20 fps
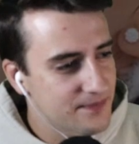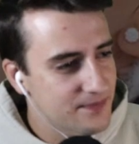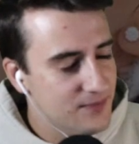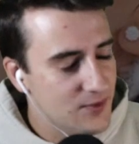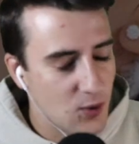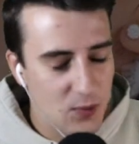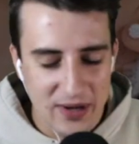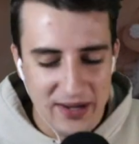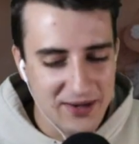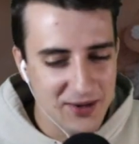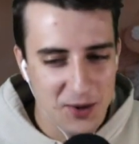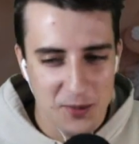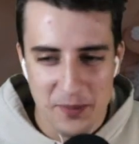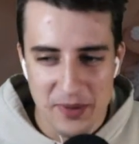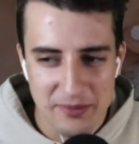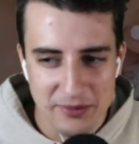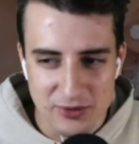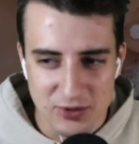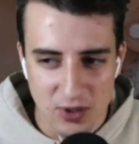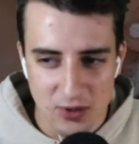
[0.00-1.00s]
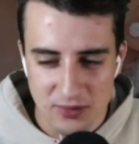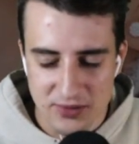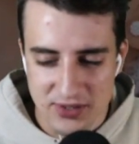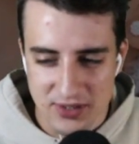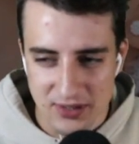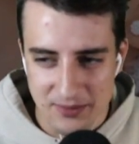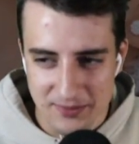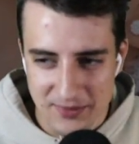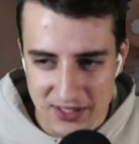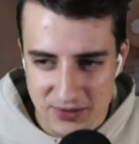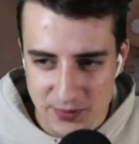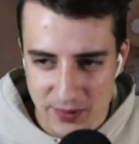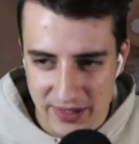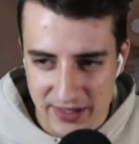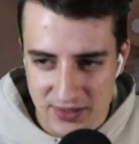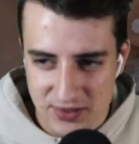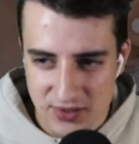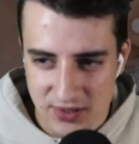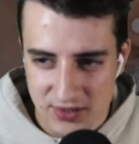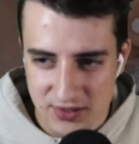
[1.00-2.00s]
Wait, no, people don't sleep. That's why
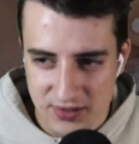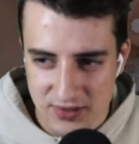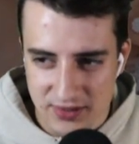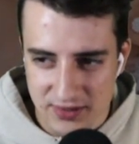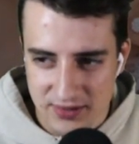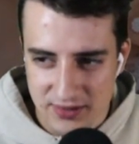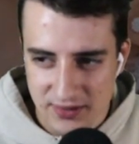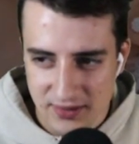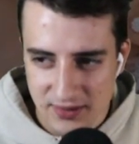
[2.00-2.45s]
they search this.